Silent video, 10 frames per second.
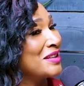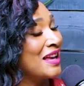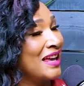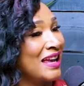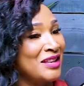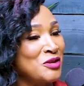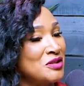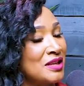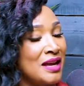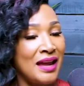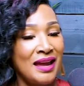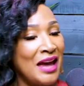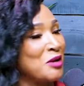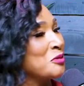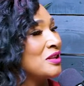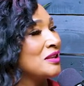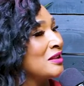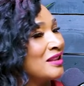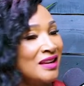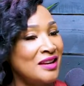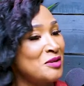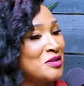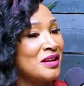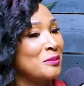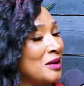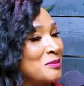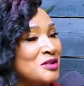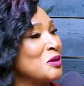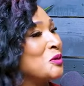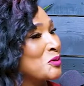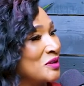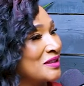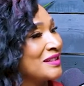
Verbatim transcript: And you said, hey, I don't need anything else. I'm, I'm sold.